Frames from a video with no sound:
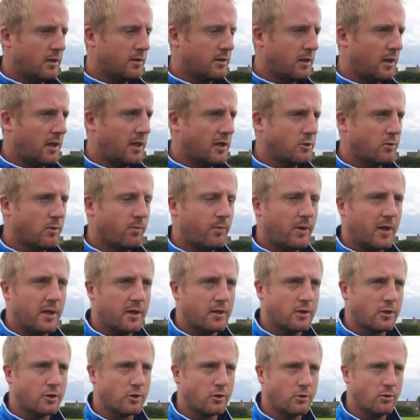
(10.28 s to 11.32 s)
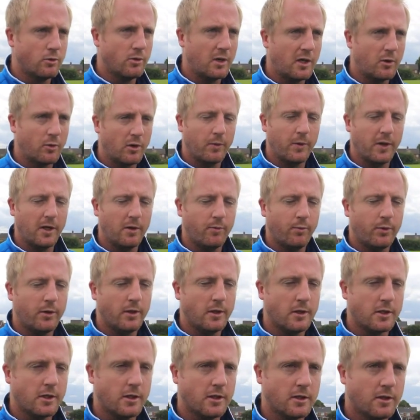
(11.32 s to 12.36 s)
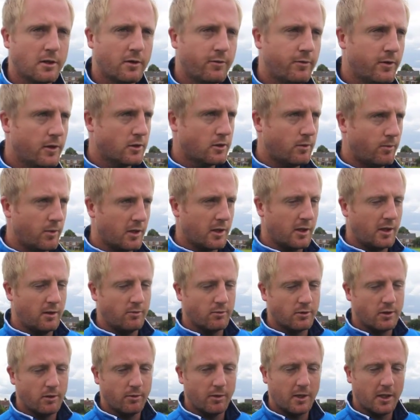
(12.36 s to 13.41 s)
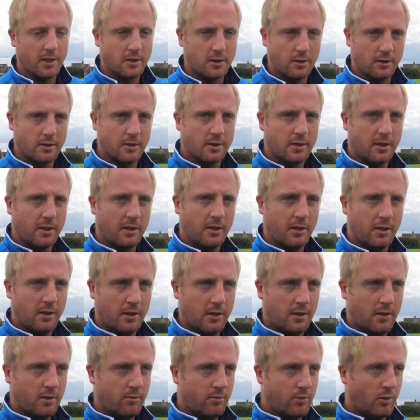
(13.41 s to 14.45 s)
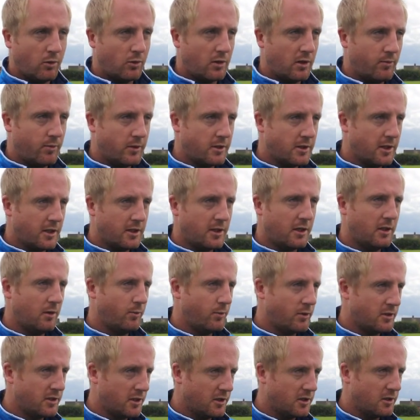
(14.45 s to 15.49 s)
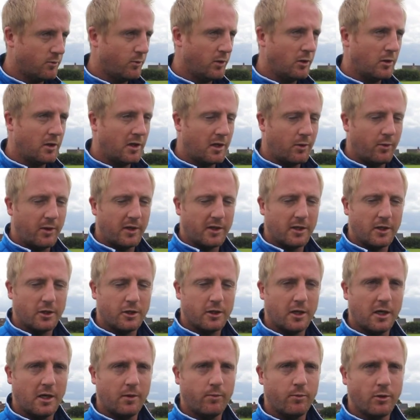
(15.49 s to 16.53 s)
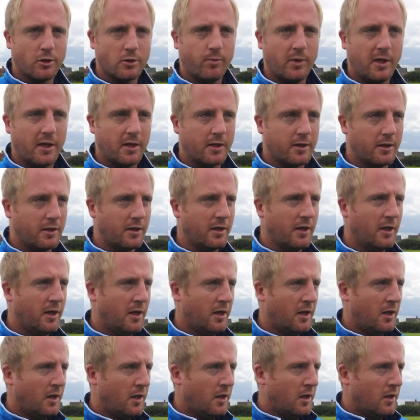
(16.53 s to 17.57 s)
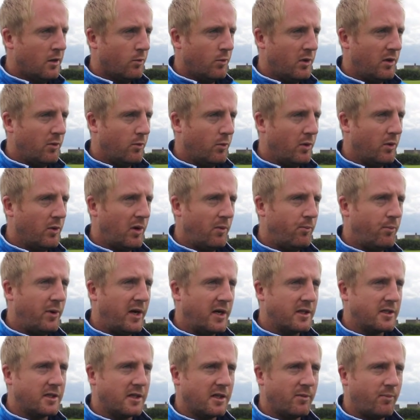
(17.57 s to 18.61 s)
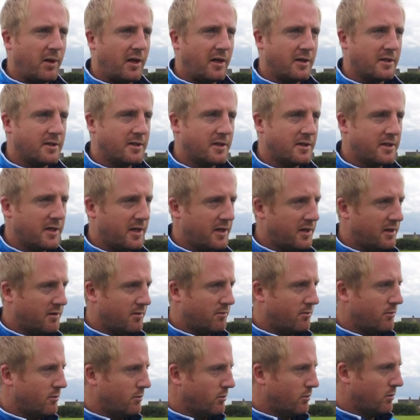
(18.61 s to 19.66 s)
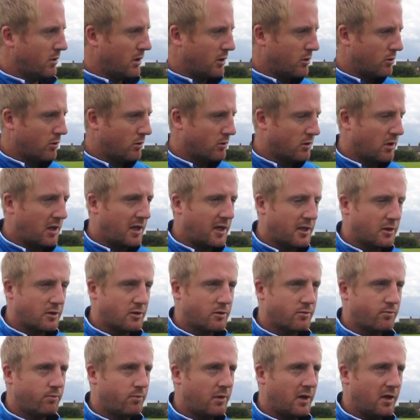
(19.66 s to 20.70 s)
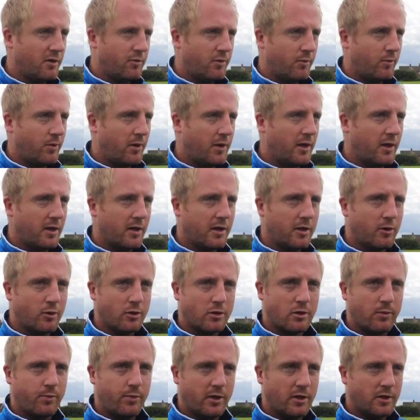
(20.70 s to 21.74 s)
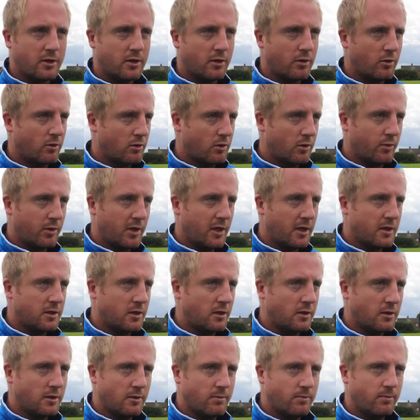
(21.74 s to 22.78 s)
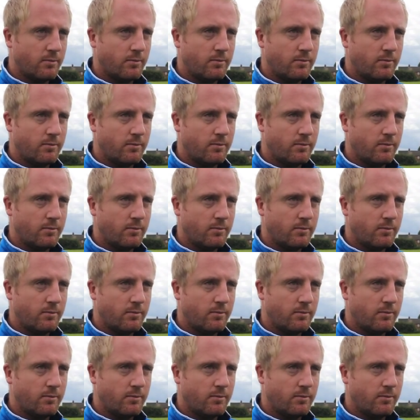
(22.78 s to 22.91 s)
the lads were back to how they were in pre-season. The first couple of games, they were excellent today, both in possession and possession. We looked like we had the sharpness back, and we went back to the plan today, and I thought the lads, player for player across the pitch, I thought they were excellent.